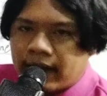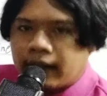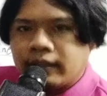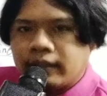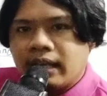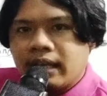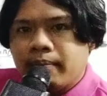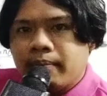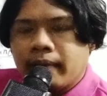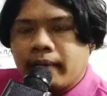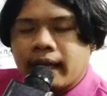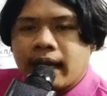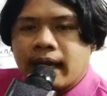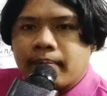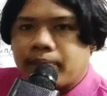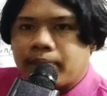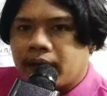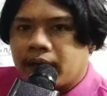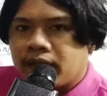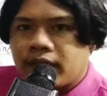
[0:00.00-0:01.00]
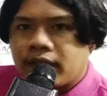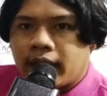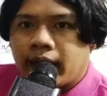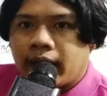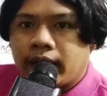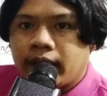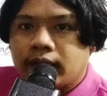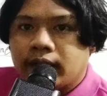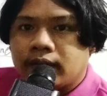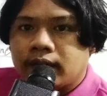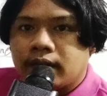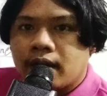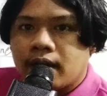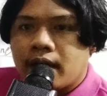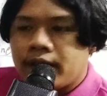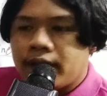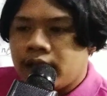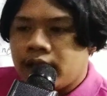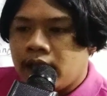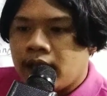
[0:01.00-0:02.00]
academic apartheid.
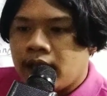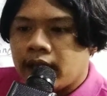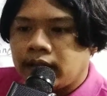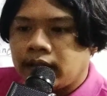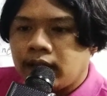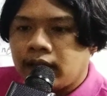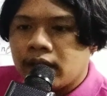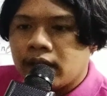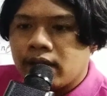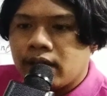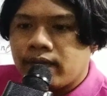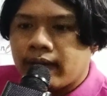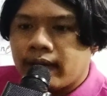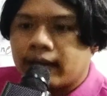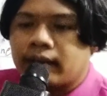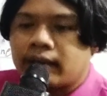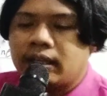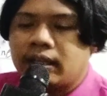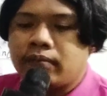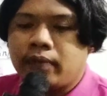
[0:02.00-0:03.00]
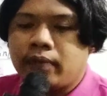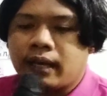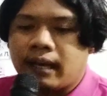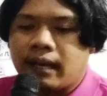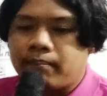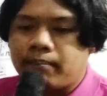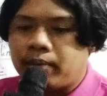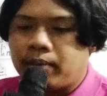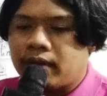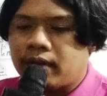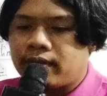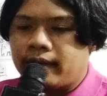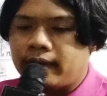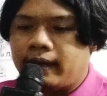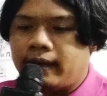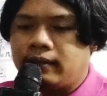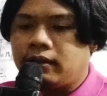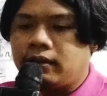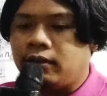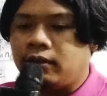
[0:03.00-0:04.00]
The idea of academic
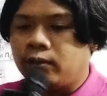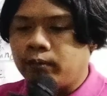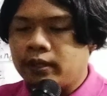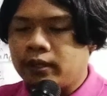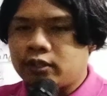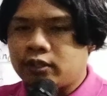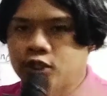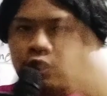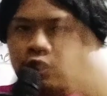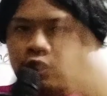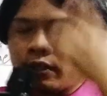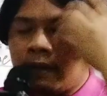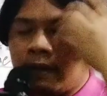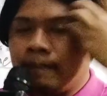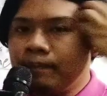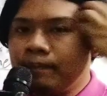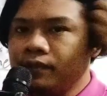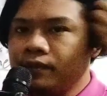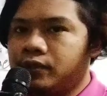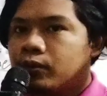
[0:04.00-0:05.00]
apartheid in which